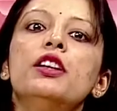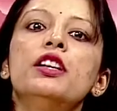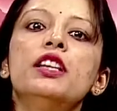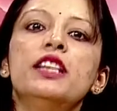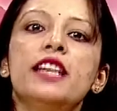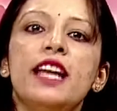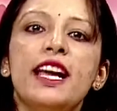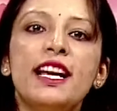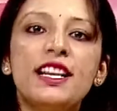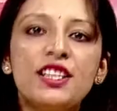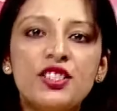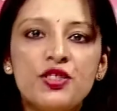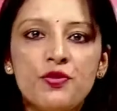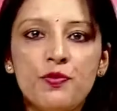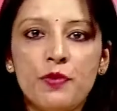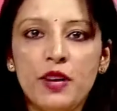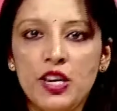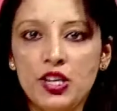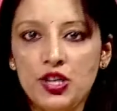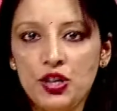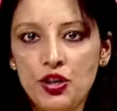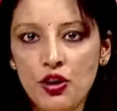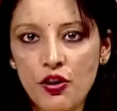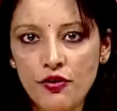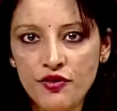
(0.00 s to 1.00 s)
the next
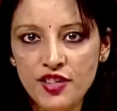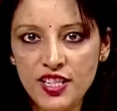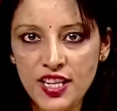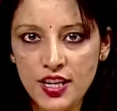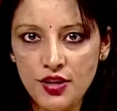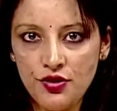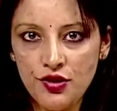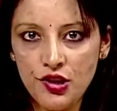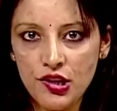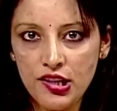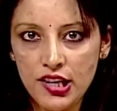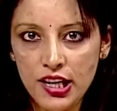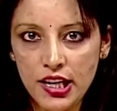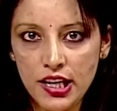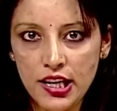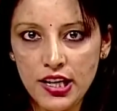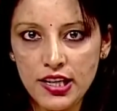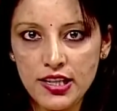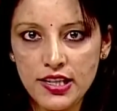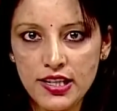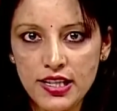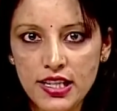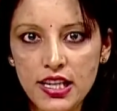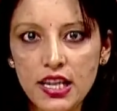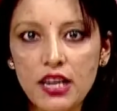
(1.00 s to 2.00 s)
measure of central
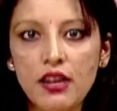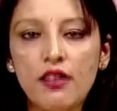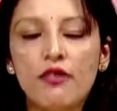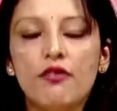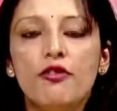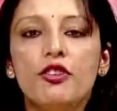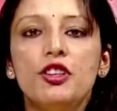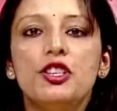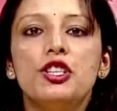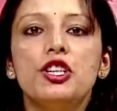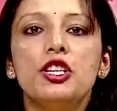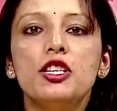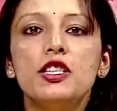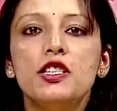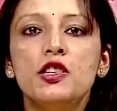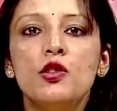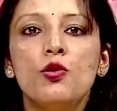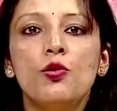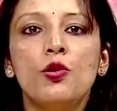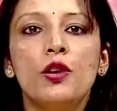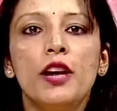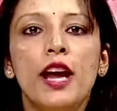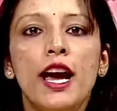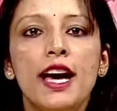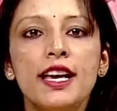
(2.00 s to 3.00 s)
tendency which is
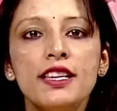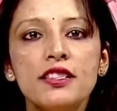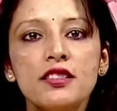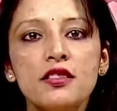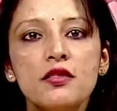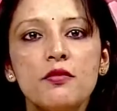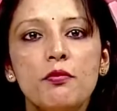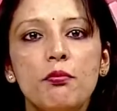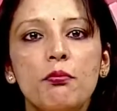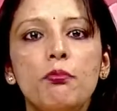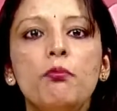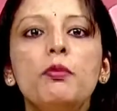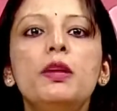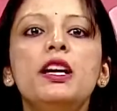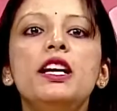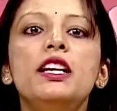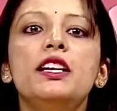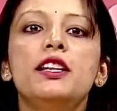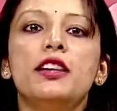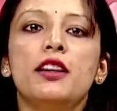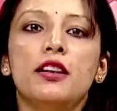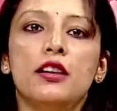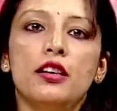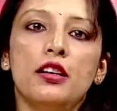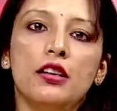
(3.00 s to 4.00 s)
known as
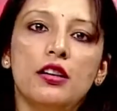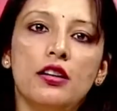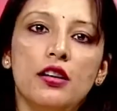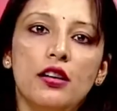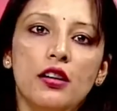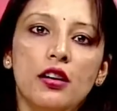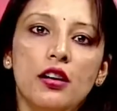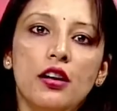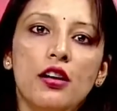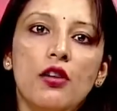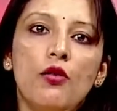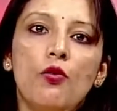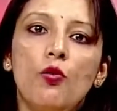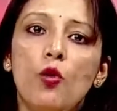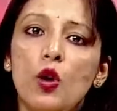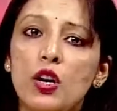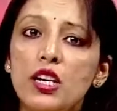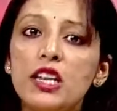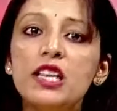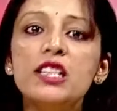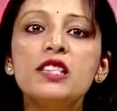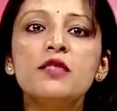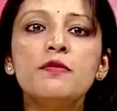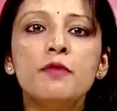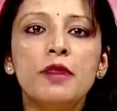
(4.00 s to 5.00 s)
median.
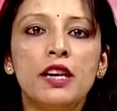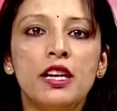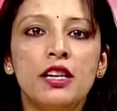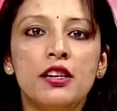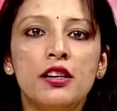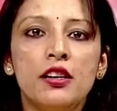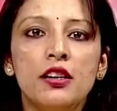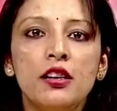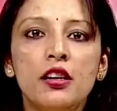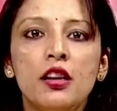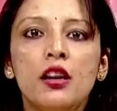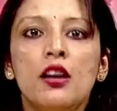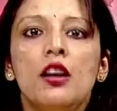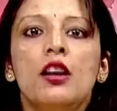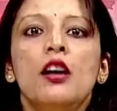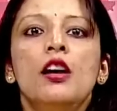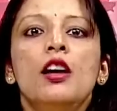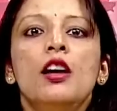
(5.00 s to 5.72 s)
What is median?